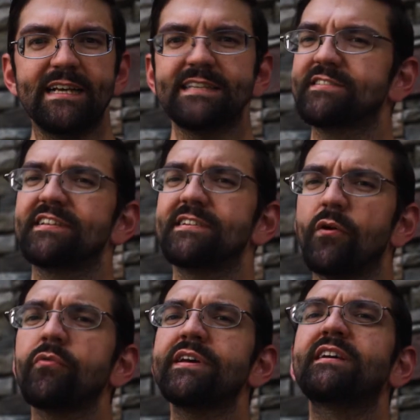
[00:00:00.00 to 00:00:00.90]
is that it
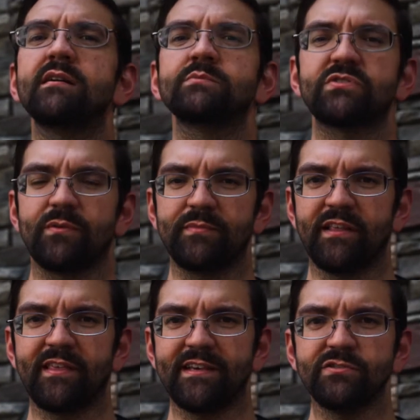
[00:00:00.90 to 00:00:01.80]
only comes from the
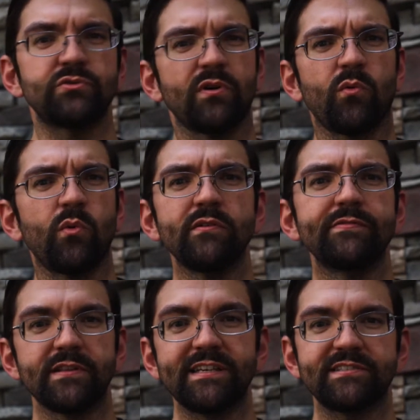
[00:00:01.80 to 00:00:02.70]
things you are
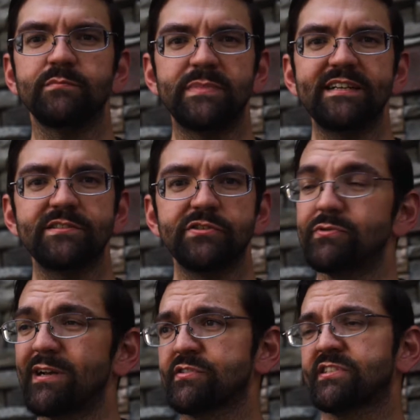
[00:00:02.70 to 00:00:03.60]
willfully submitted to.
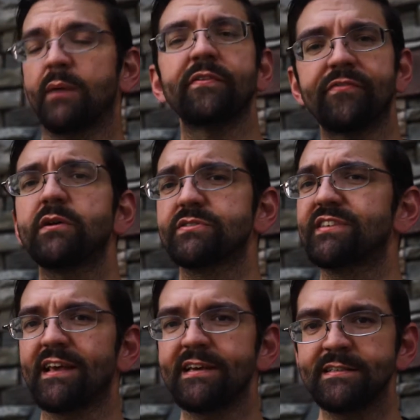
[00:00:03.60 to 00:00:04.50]
Now, some of those
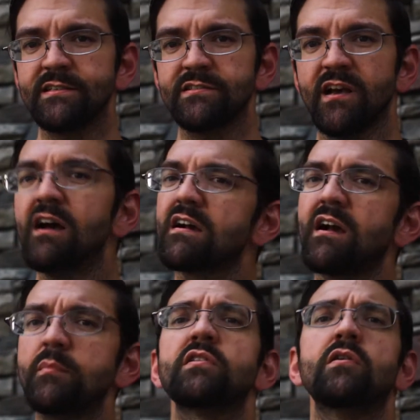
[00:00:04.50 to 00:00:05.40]
things
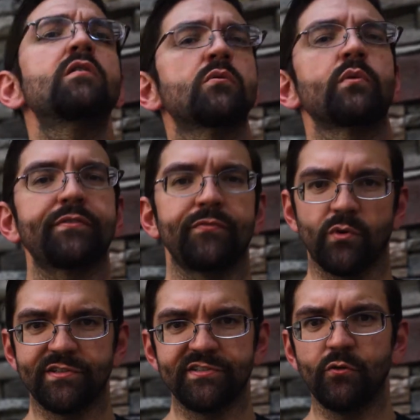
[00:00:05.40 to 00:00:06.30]
come along with
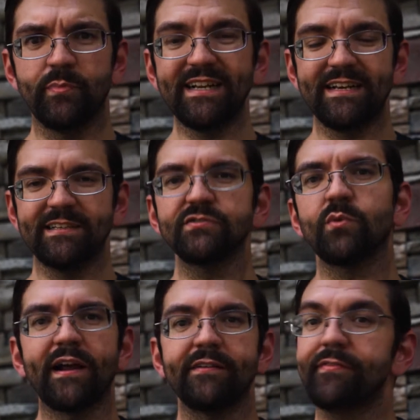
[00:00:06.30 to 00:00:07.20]
forced obedience,
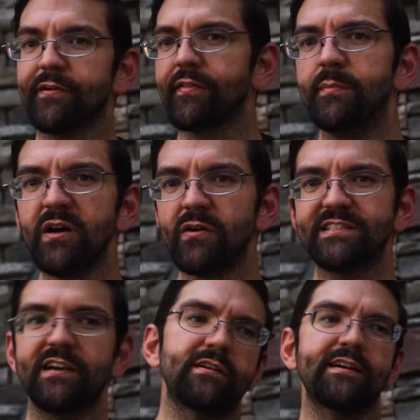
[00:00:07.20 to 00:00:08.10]
right? If you're in the
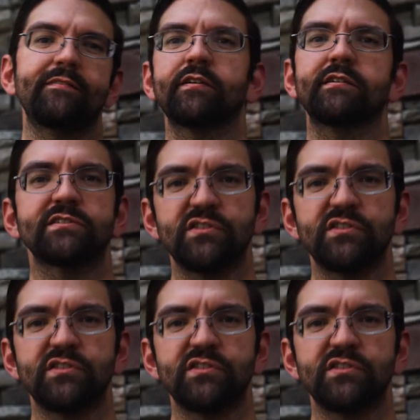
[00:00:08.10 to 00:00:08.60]
military, if you're in a